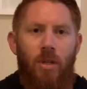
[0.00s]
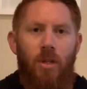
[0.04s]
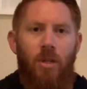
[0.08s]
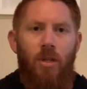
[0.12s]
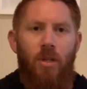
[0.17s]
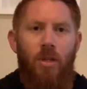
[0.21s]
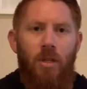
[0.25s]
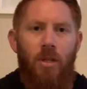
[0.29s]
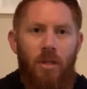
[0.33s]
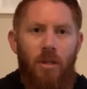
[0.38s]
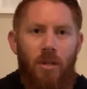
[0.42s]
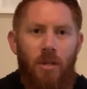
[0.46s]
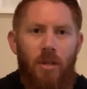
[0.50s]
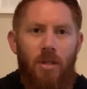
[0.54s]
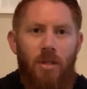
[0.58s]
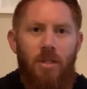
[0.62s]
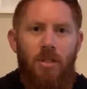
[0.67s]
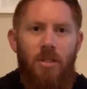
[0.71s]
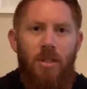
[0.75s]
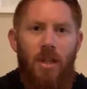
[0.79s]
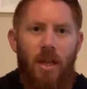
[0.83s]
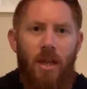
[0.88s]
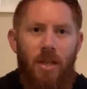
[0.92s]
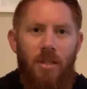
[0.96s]
clear as
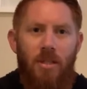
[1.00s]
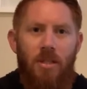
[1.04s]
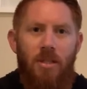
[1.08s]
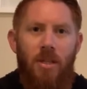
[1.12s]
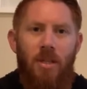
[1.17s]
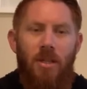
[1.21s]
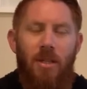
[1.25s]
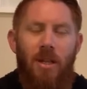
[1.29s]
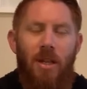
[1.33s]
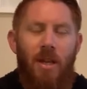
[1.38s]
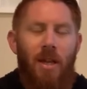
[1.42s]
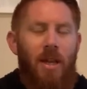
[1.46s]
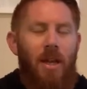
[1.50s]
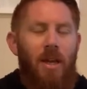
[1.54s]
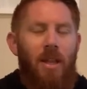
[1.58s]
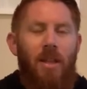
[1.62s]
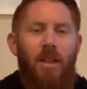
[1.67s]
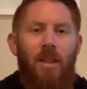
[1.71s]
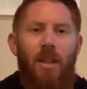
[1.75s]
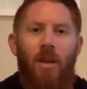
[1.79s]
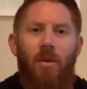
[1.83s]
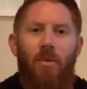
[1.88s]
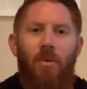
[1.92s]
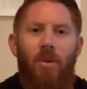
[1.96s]
day said,
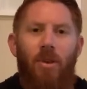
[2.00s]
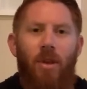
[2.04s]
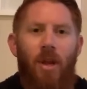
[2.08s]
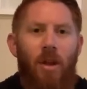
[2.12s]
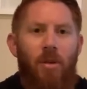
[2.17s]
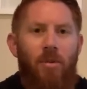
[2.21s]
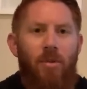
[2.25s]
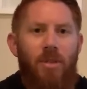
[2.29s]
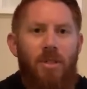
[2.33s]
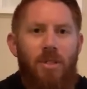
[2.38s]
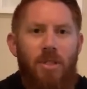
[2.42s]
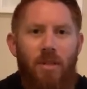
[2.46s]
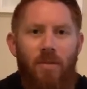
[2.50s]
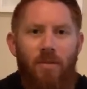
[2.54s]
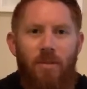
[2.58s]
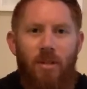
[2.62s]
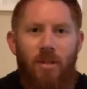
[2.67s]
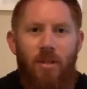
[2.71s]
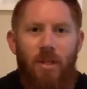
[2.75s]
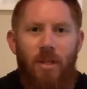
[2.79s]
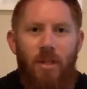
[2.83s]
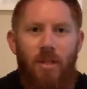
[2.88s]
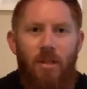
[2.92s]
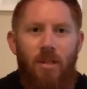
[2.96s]
They will not receive
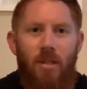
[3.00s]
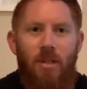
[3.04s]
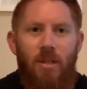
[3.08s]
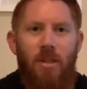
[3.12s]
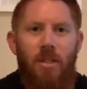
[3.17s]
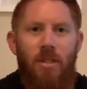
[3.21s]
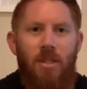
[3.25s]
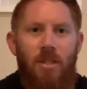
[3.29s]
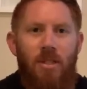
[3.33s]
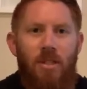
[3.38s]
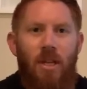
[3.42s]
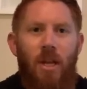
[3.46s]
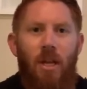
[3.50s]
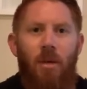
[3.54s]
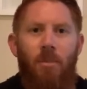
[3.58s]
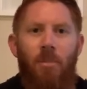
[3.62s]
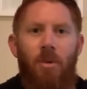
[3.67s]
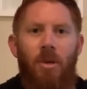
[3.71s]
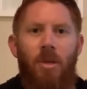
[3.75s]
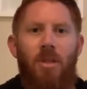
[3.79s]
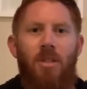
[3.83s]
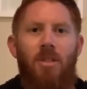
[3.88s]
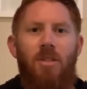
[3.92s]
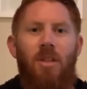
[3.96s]
their healing this time
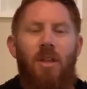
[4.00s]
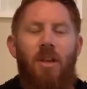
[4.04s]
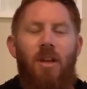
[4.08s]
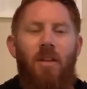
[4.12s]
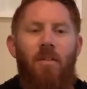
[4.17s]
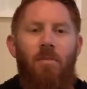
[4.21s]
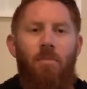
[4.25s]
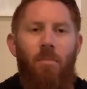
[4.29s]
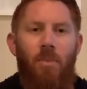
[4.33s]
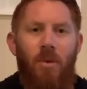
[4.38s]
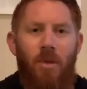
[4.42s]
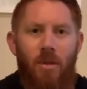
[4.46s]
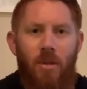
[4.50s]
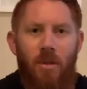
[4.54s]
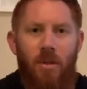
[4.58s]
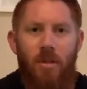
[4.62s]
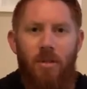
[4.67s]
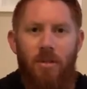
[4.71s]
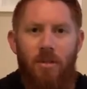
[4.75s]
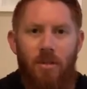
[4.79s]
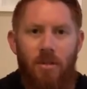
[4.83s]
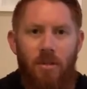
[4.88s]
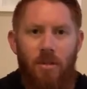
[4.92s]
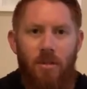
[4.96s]
because they have
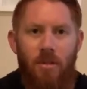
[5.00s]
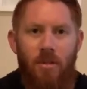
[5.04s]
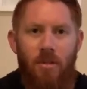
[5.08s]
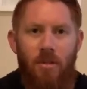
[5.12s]
bitterness.